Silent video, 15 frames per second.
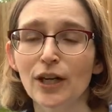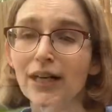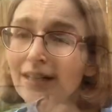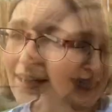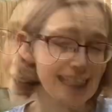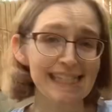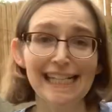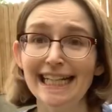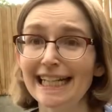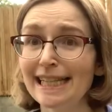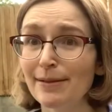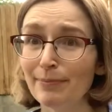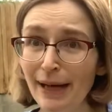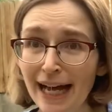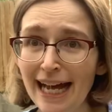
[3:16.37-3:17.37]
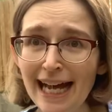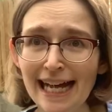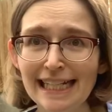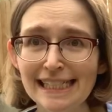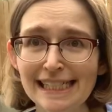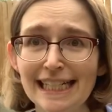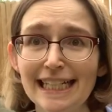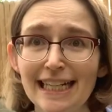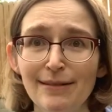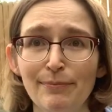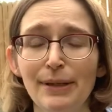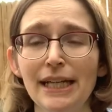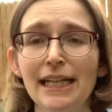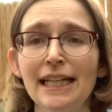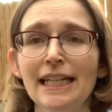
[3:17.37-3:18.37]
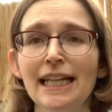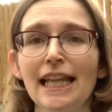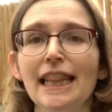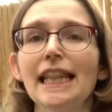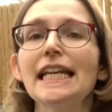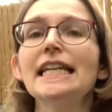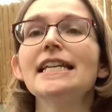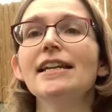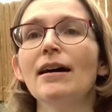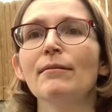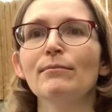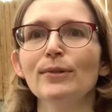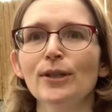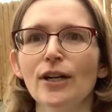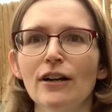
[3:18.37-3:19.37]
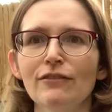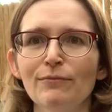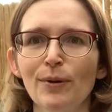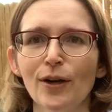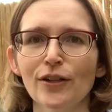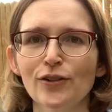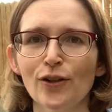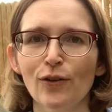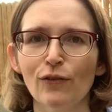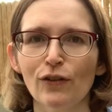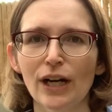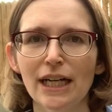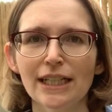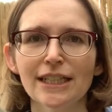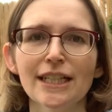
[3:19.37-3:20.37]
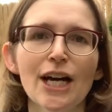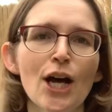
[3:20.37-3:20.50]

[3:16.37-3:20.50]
As I said, in the past it had been the number of books you've read.